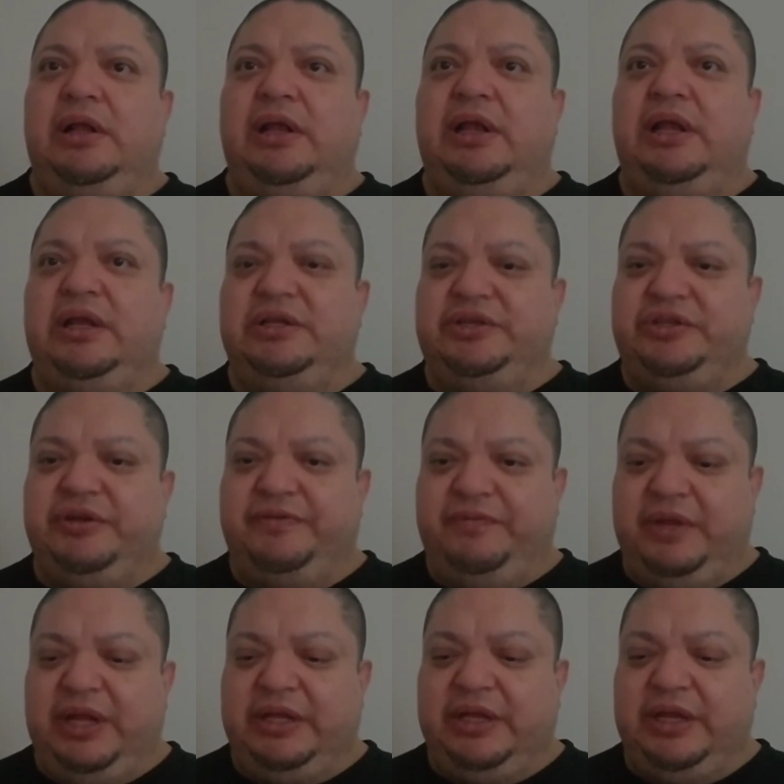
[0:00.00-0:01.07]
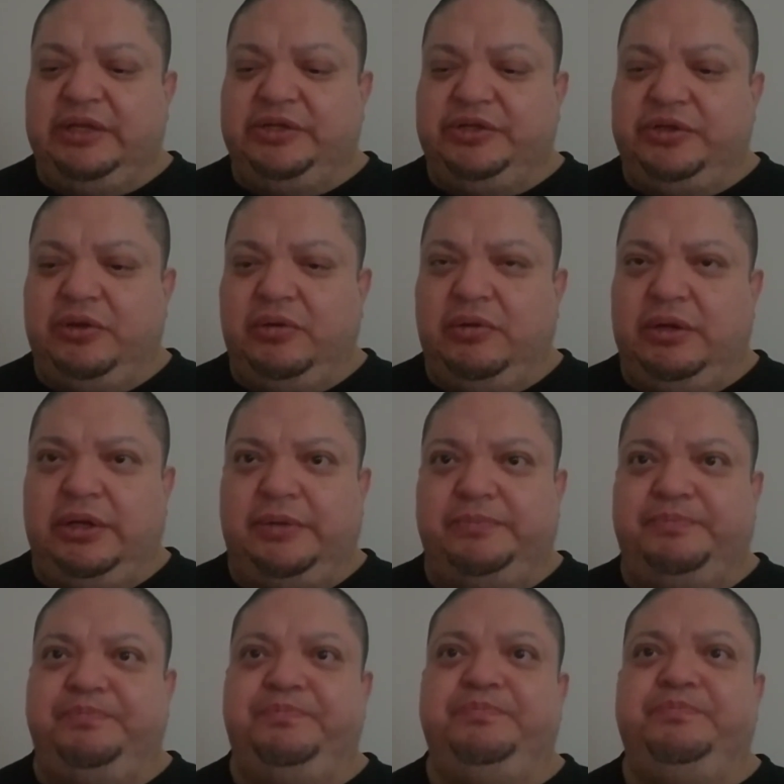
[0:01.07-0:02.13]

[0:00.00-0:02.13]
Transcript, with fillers: and stuff like that. So, um,